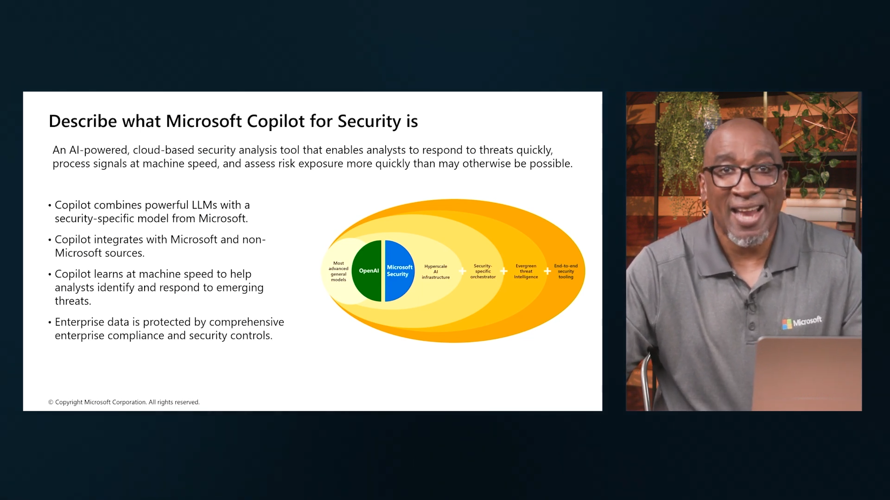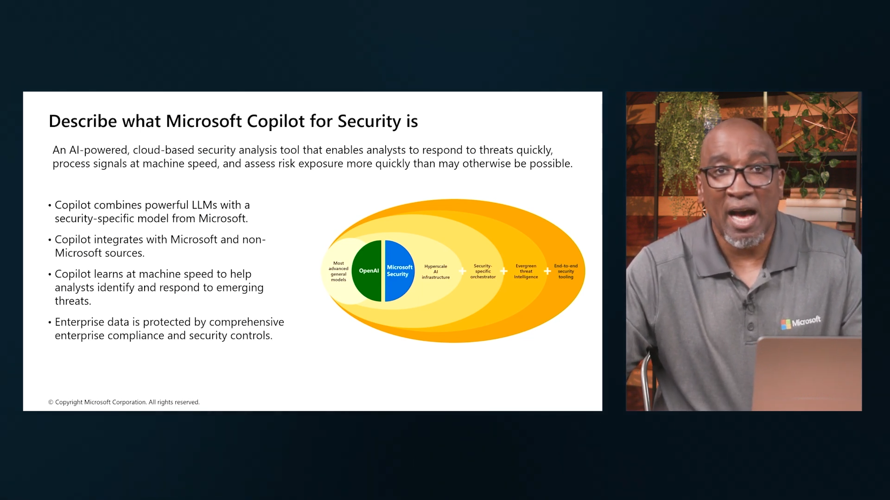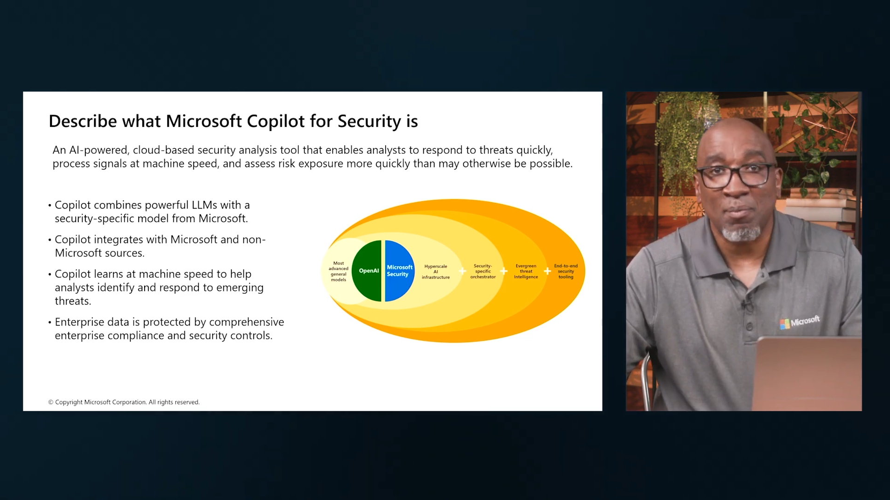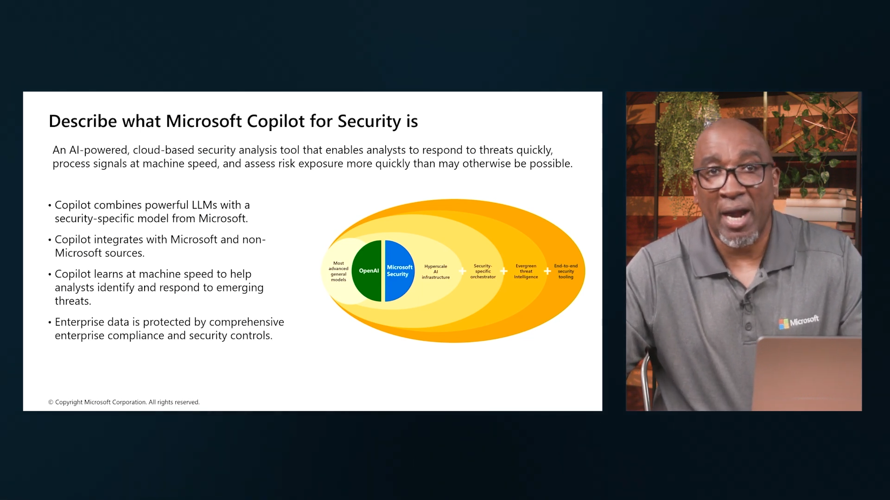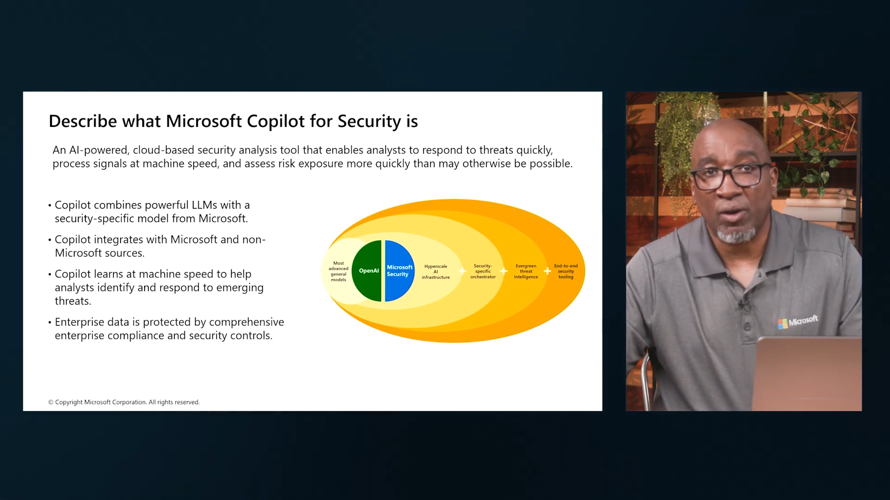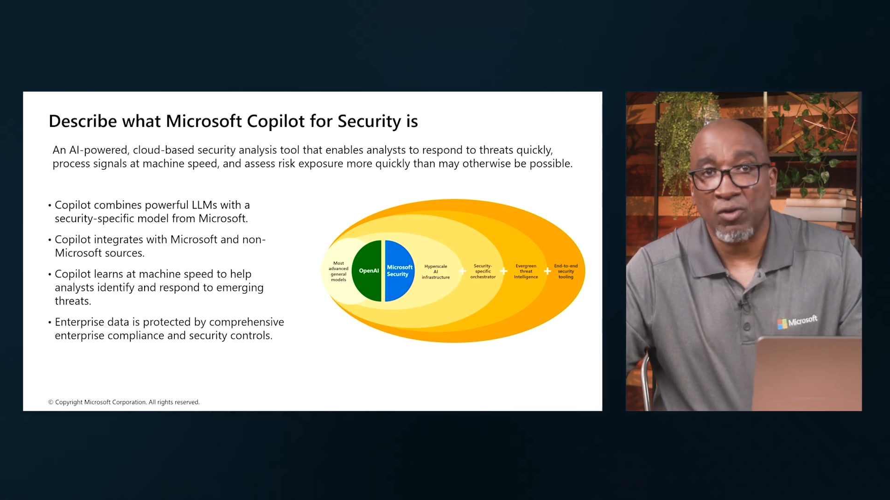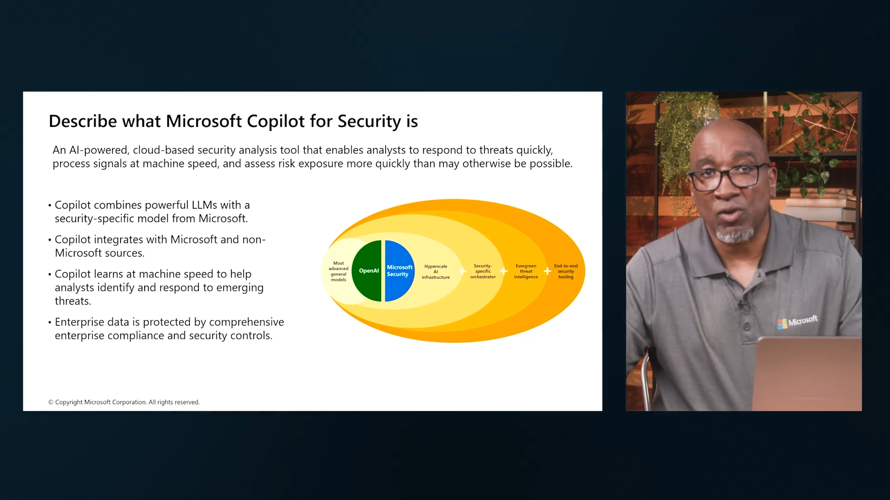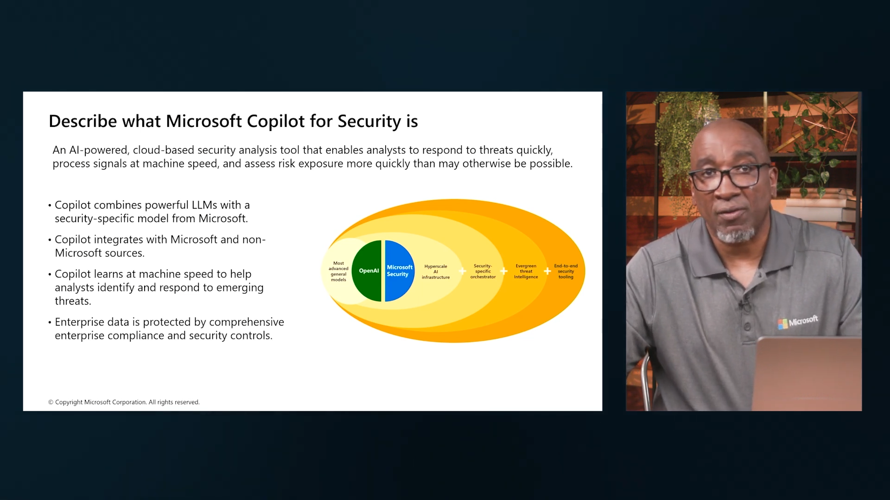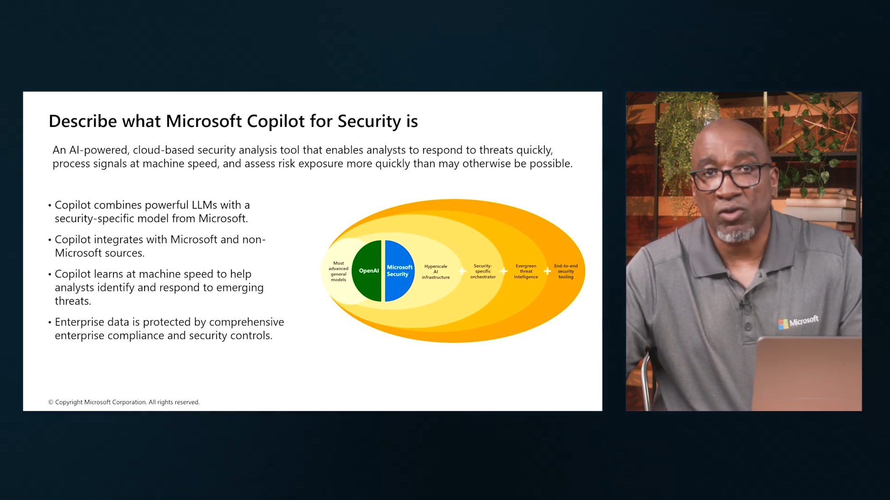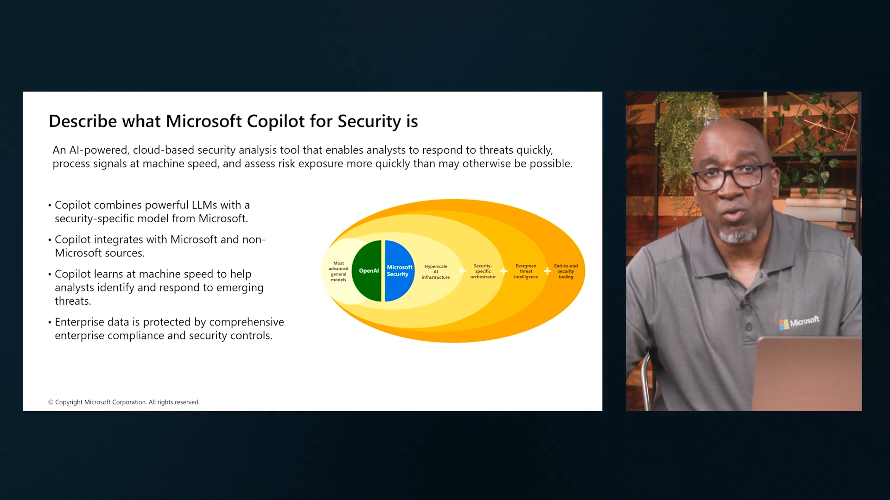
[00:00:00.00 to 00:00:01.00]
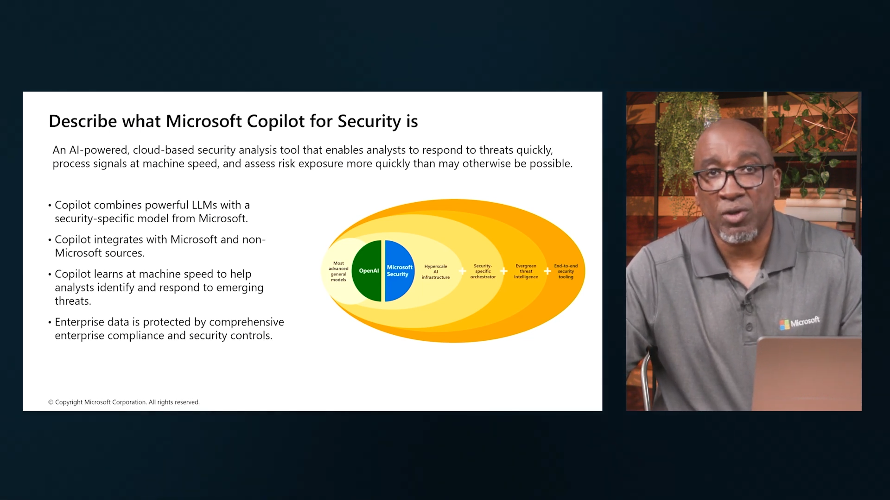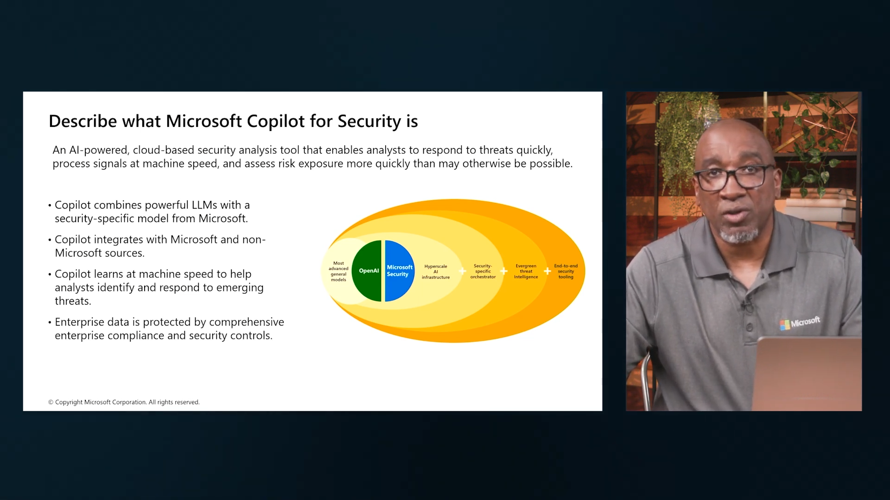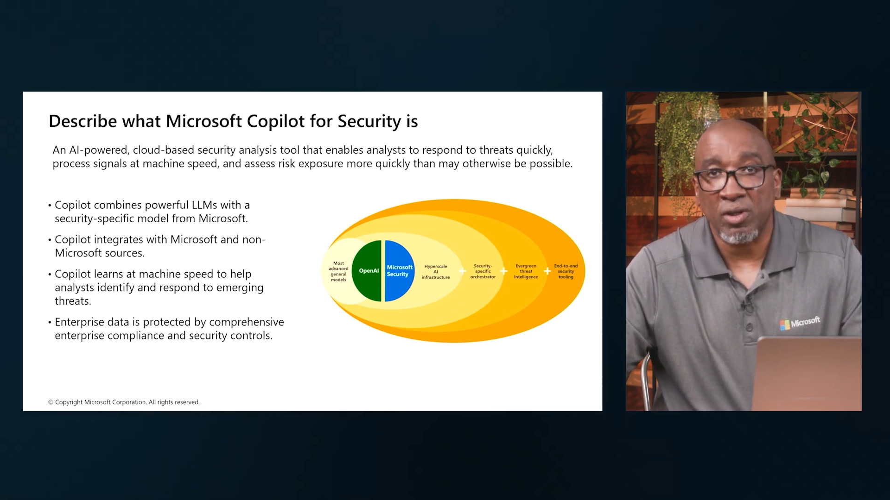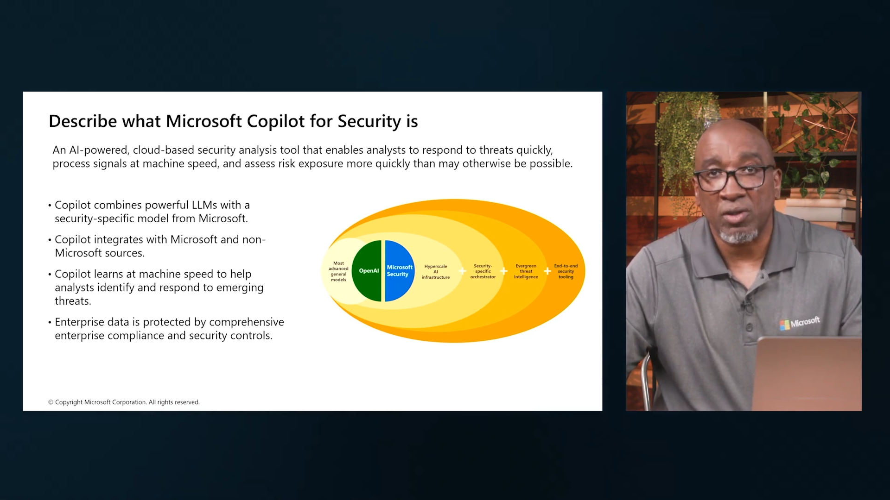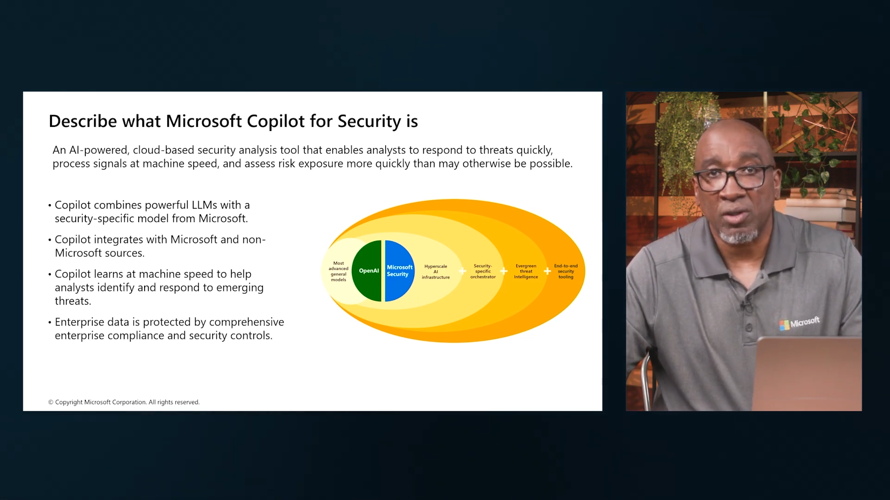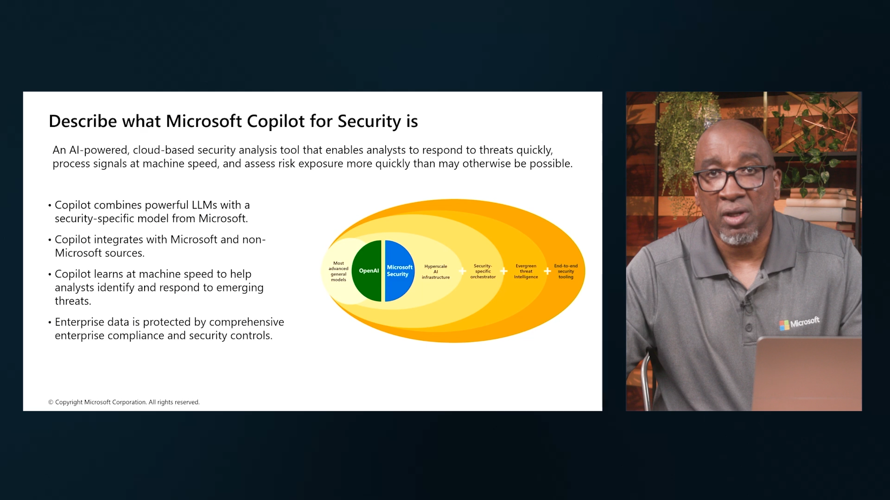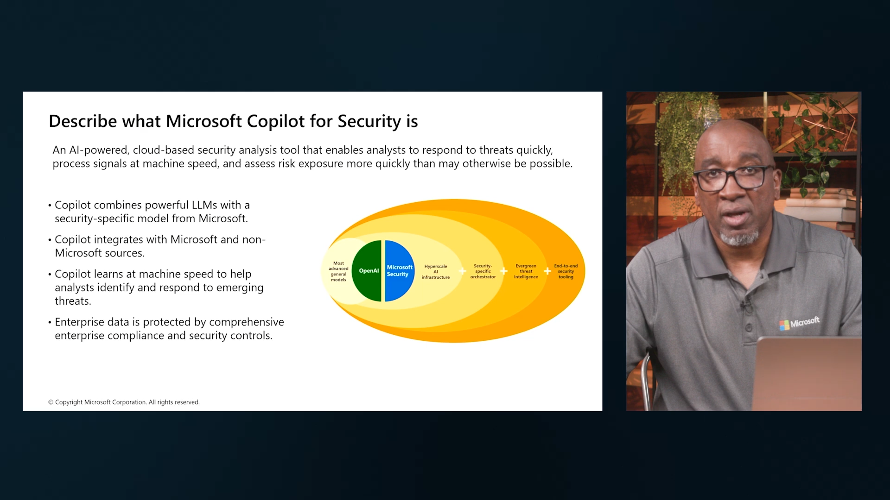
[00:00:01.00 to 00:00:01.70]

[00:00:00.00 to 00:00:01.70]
non-Microsoft sources,